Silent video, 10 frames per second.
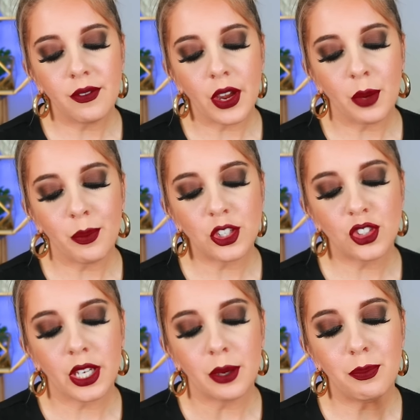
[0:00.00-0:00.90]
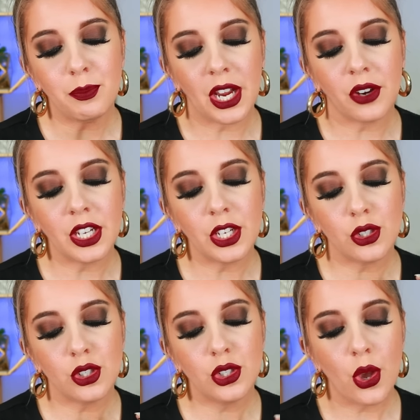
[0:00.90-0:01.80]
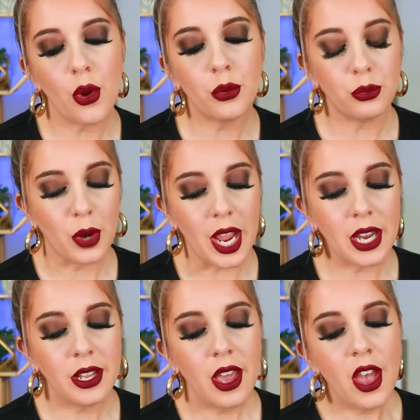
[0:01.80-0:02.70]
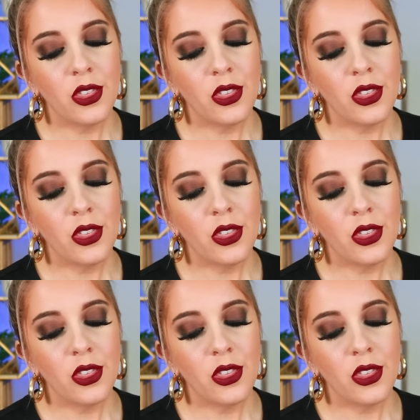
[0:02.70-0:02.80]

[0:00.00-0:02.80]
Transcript: very much like a berry tone red.